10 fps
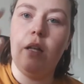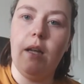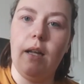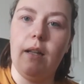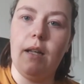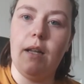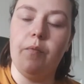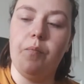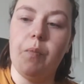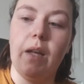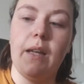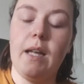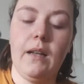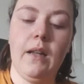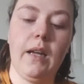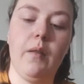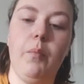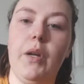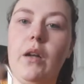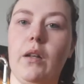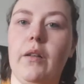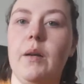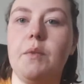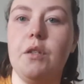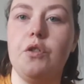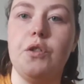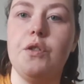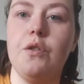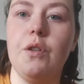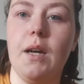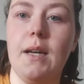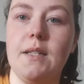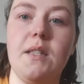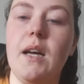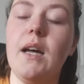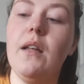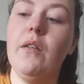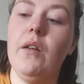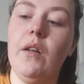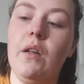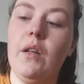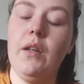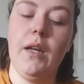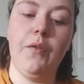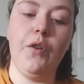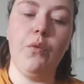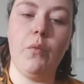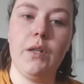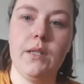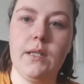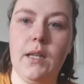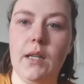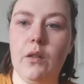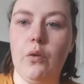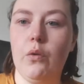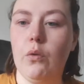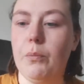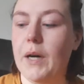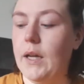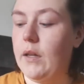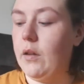And then again, that can be unclipped and just took as that if you don't want to take the whole bag.